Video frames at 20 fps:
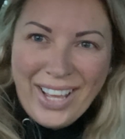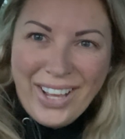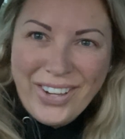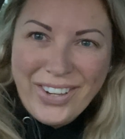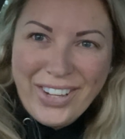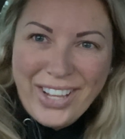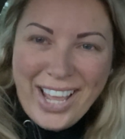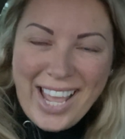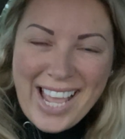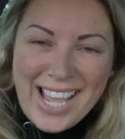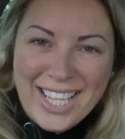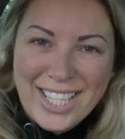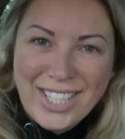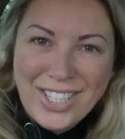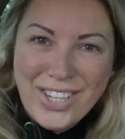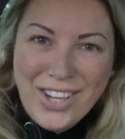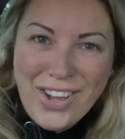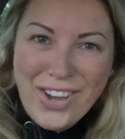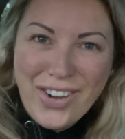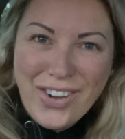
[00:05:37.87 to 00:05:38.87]
Okay,
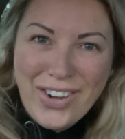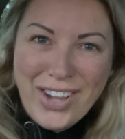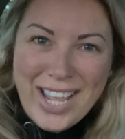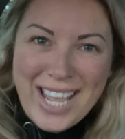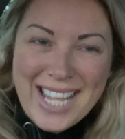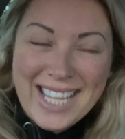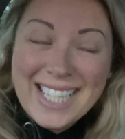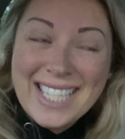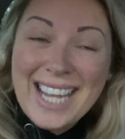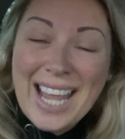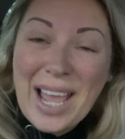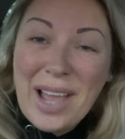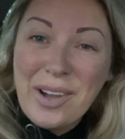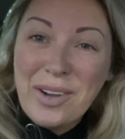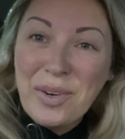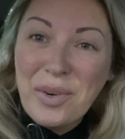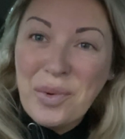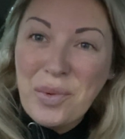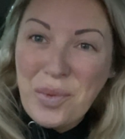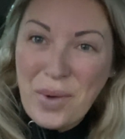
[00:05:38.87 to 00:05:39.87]
so it's
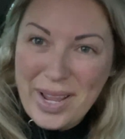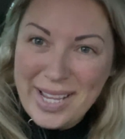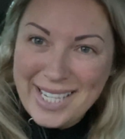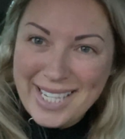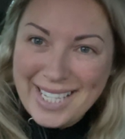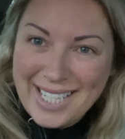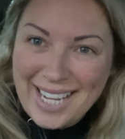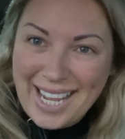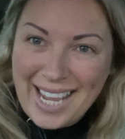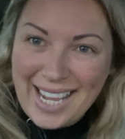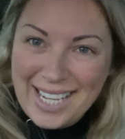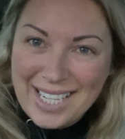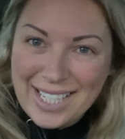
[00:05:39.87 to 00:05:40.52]
now Wednesday,